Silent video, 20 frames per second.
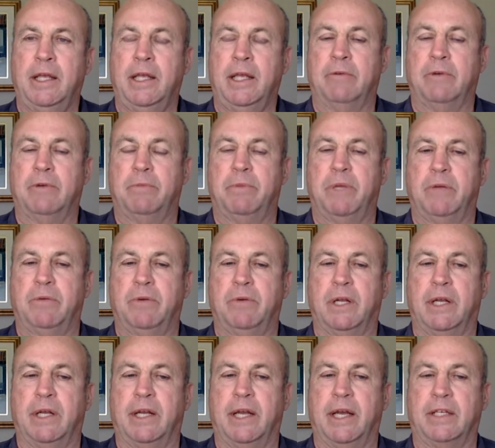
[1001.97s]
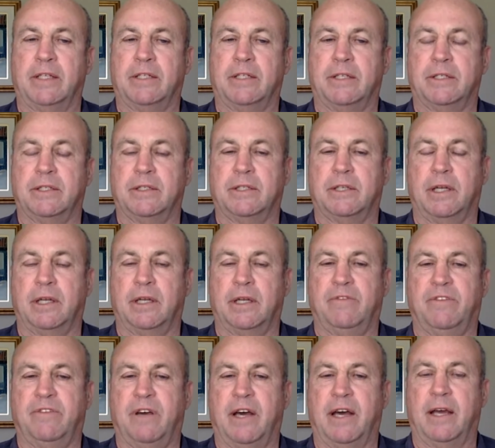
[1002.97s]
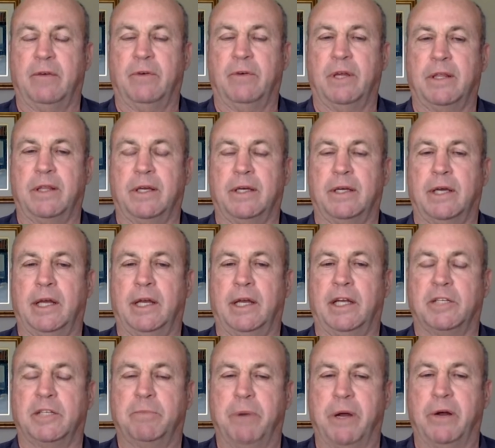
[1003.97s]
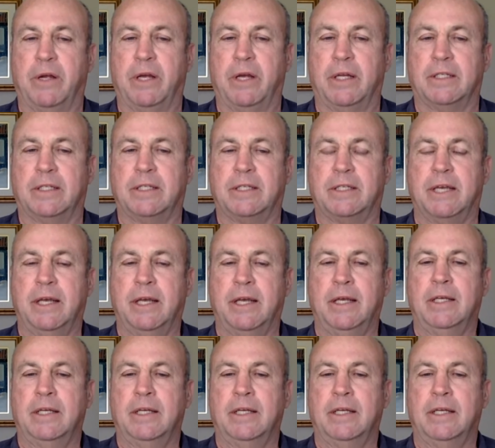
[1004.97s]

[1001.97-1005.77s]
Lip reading: it would be really nice to solidify with an experienced